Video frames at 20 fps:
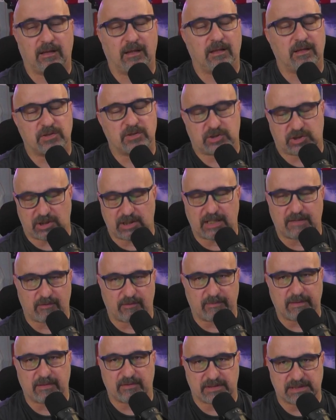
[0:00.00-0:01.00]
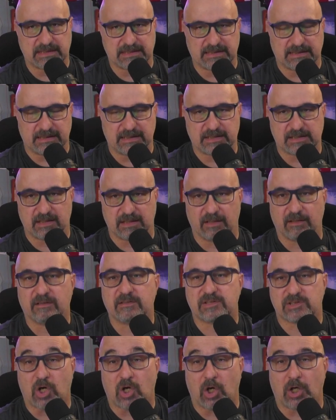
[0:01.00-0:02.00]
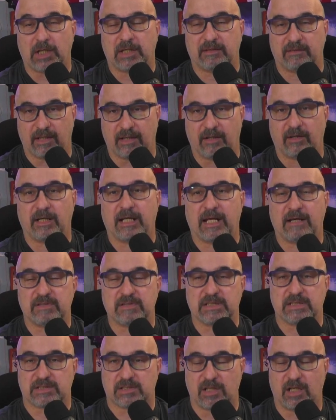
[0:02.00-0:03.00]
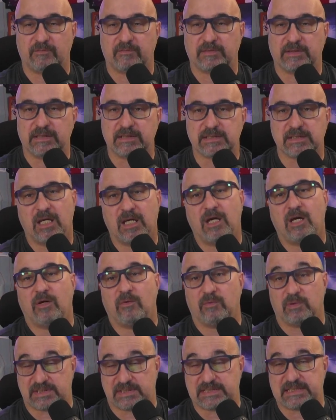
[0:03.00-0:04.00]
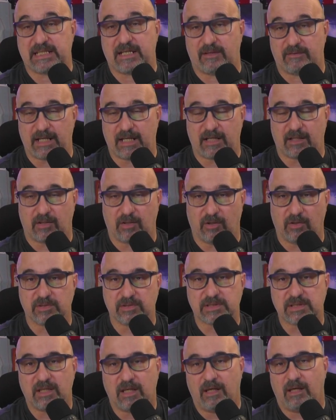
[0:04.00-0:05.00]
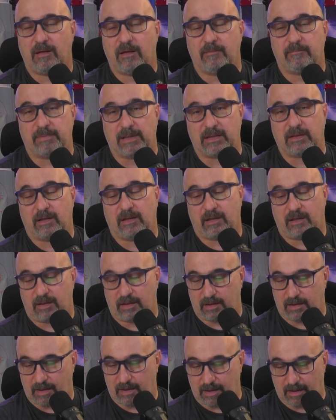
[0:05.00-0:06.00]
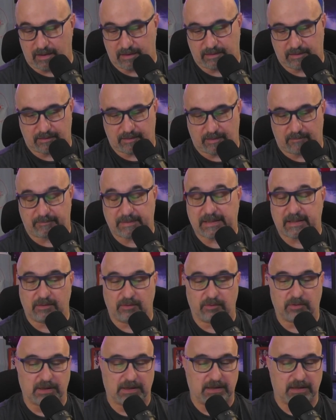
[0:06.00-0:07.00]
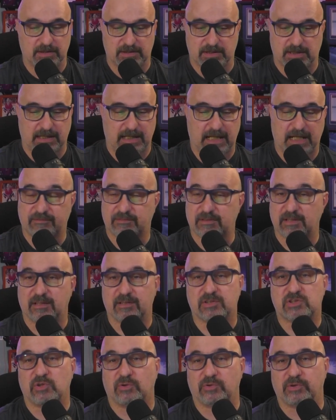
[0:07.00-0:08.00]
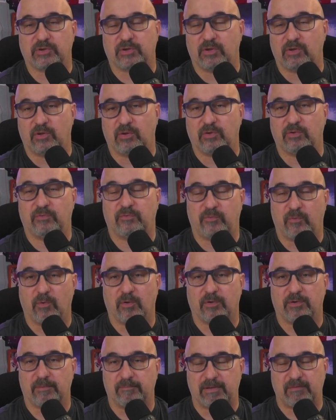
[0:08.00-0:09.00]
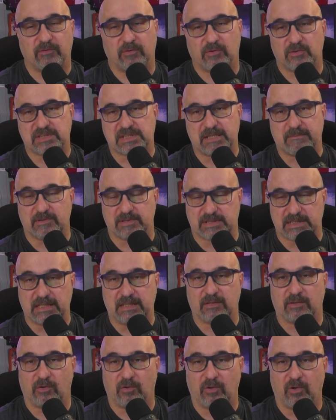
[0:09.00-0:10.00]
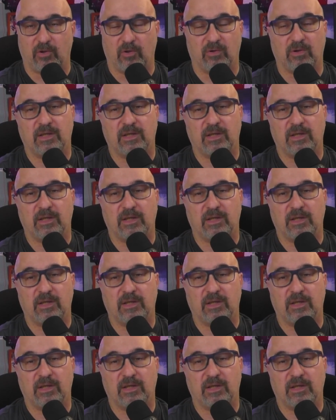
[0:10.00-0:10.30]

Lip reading: Should have a better season this year, starting there and having his confidence. We'll see how that goes. But Pekka Luukkonen is going to have to shoulder the load for the Buffalo Sabres in goal.